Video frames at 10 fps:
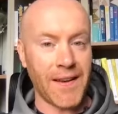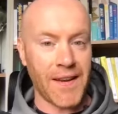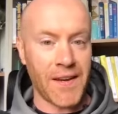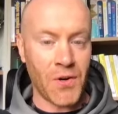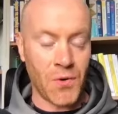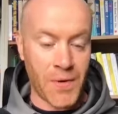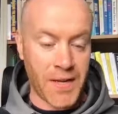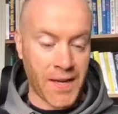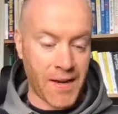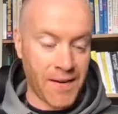you know, we
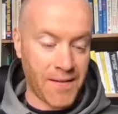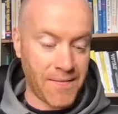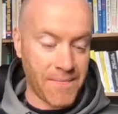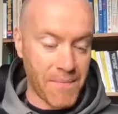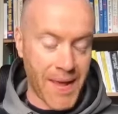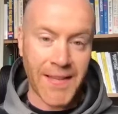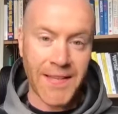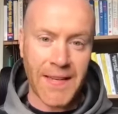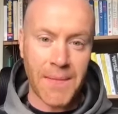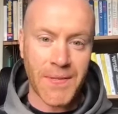can make
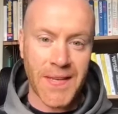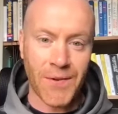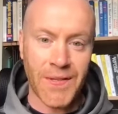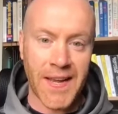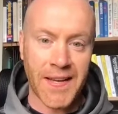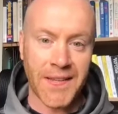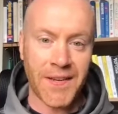sleep sound sexy.